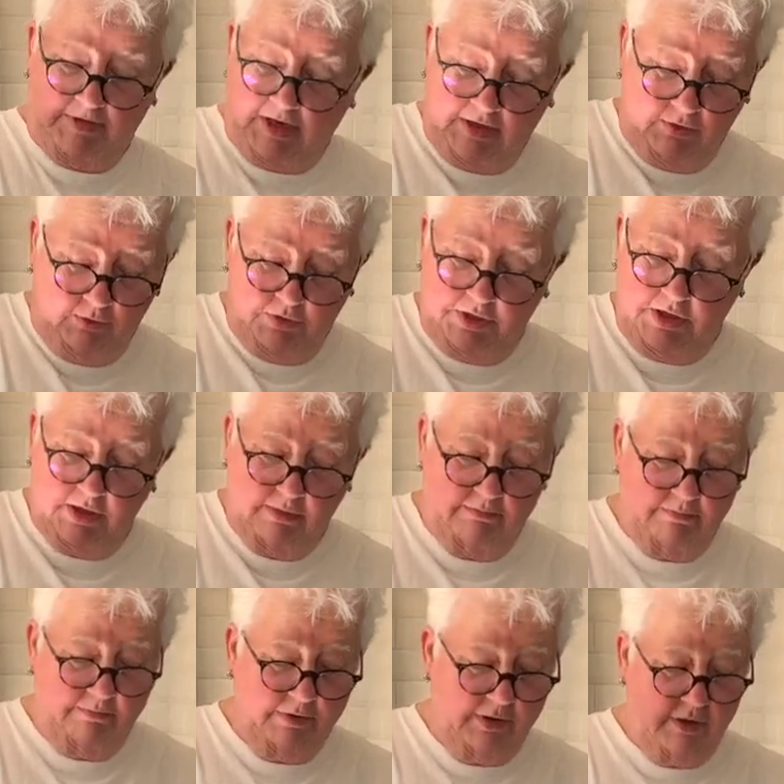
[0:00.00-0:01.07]
I don't need it,
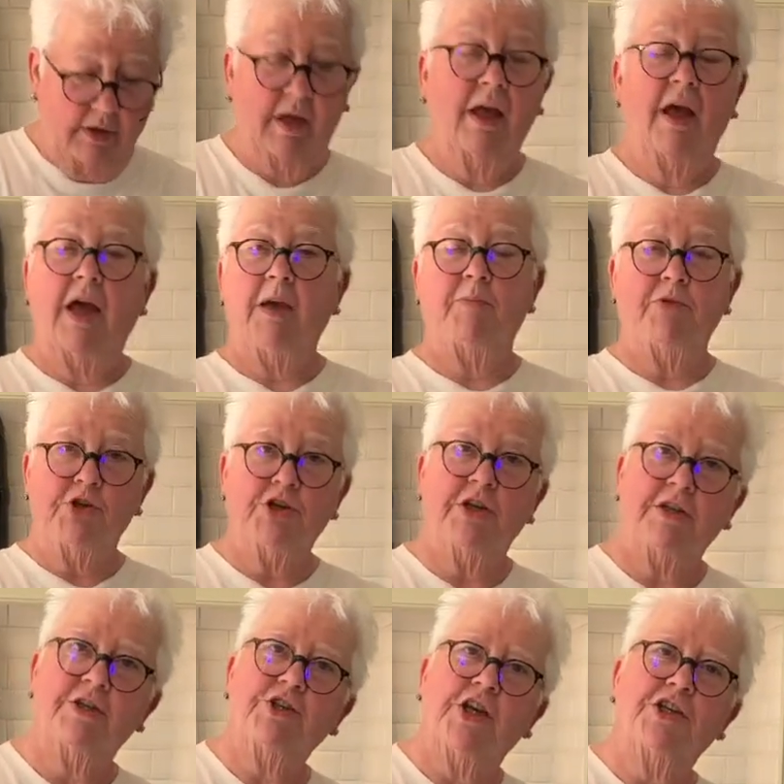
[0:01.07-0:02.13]
but I
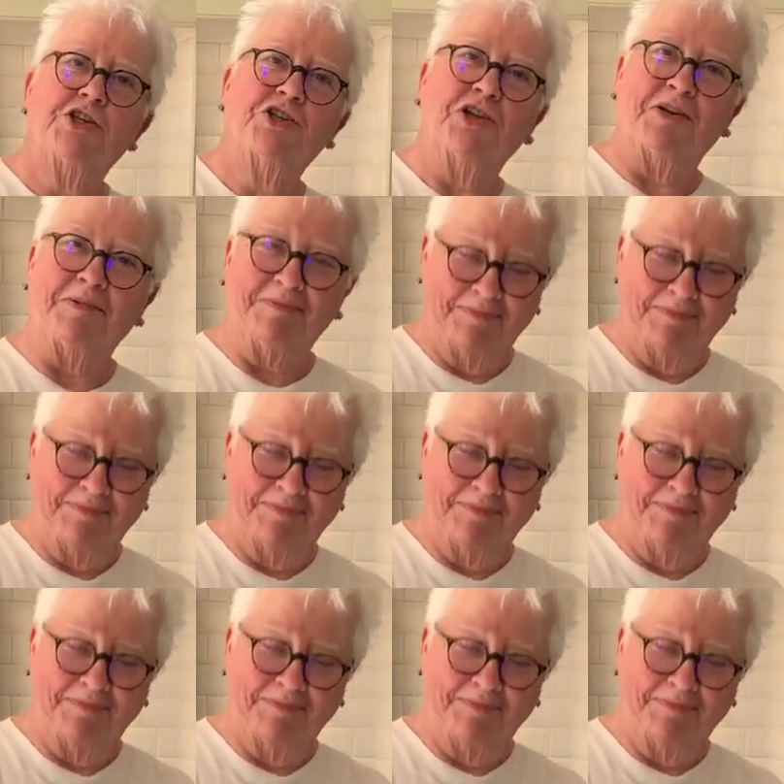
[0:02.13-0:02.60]
appreciate the gesture.